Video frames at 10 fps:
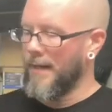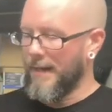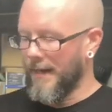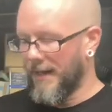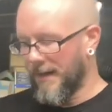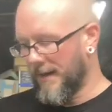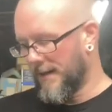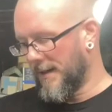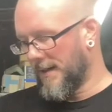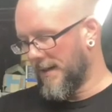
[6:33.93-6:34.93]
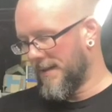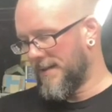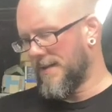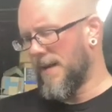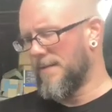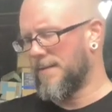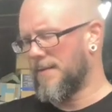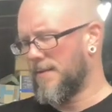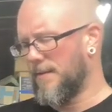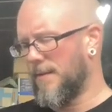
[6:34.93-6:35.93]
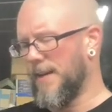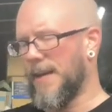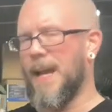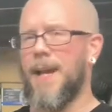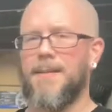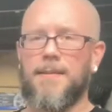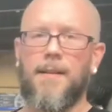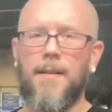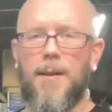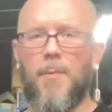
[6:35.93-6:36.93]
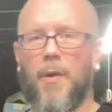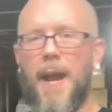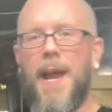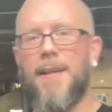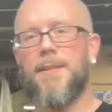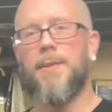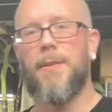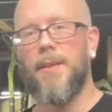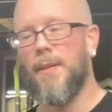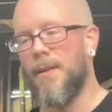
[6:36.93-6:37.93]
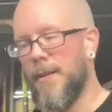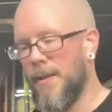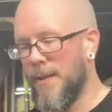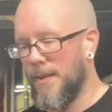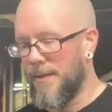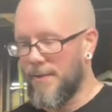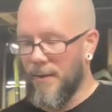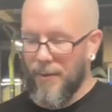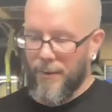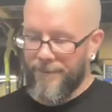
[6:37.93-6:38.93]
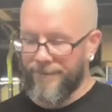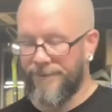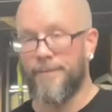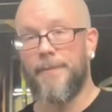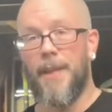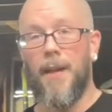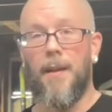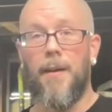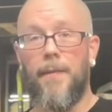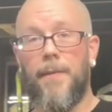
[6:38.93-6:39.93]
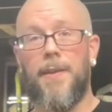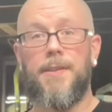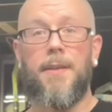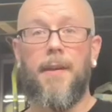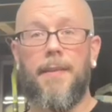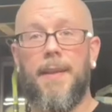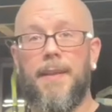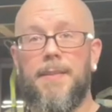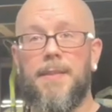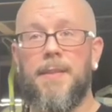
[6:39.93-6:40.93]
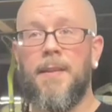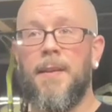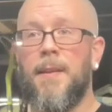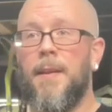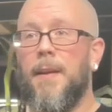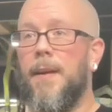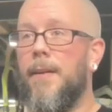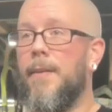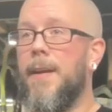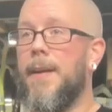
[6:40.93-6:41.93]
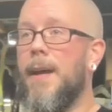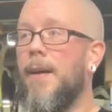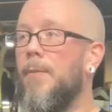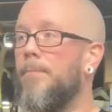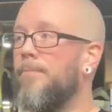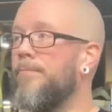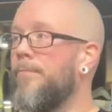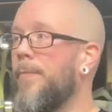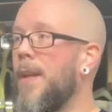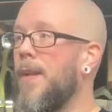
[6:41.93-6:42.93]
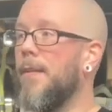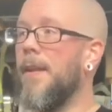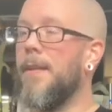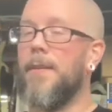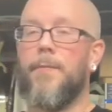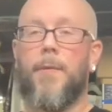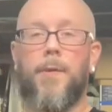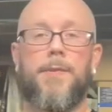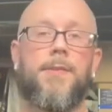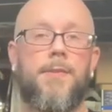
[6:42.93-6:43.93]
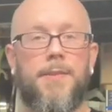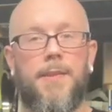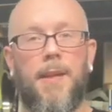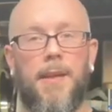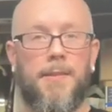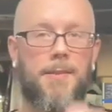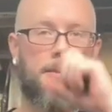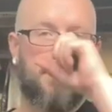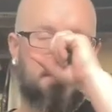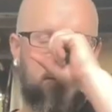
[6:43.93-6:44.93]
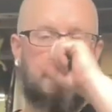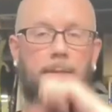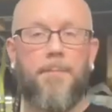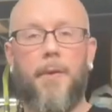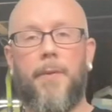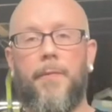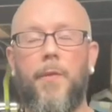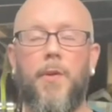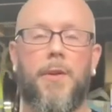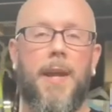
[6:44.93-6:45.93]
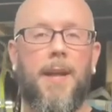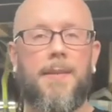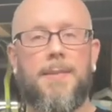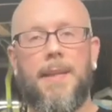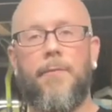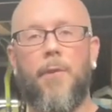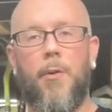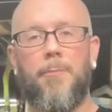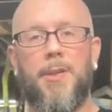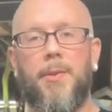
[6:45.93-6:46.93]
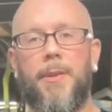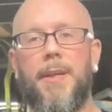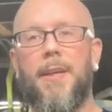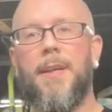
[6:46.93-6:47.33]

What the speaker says: And it sounds like it has a lot more ass to it. So yeah, I'll finish cutting this. Right now I'm letting the Forester sit. I just put a full can of seafoam to it.